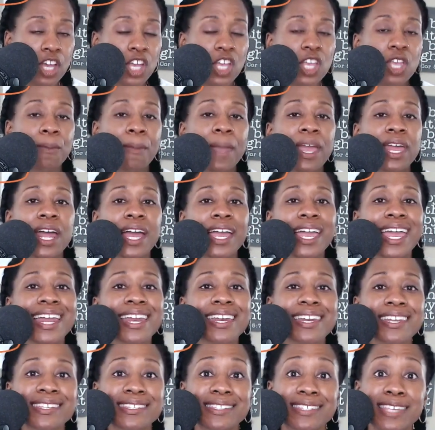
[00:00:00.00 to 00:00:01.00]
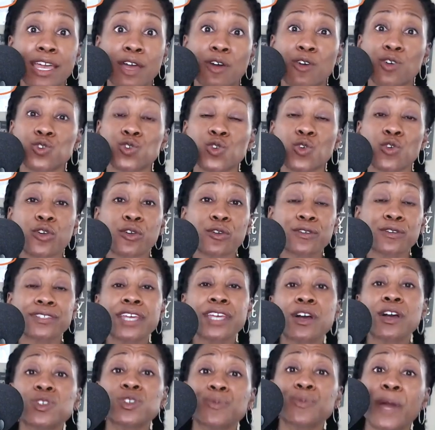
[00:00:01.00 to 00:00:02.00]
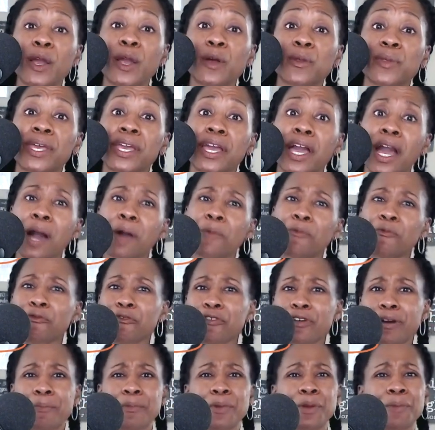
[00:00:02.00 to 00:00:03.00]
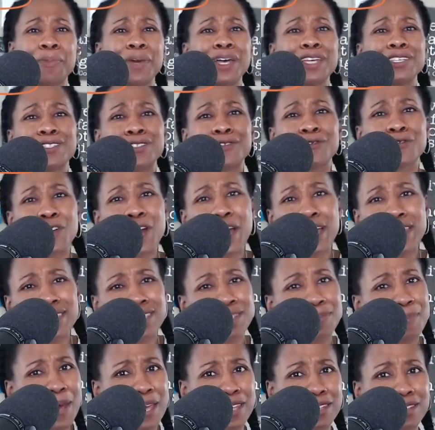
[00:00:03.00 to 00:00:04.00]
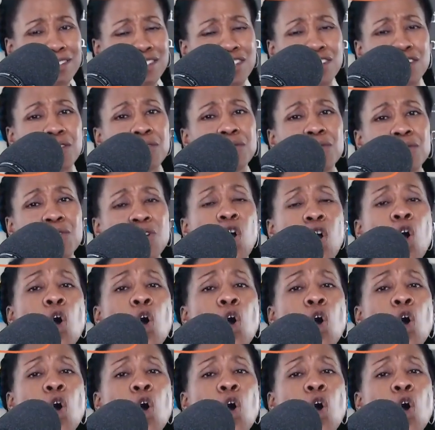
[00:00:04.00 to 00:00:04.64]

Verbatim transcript: You may not get any sales, or your sales might only come from your best friend's best, you know,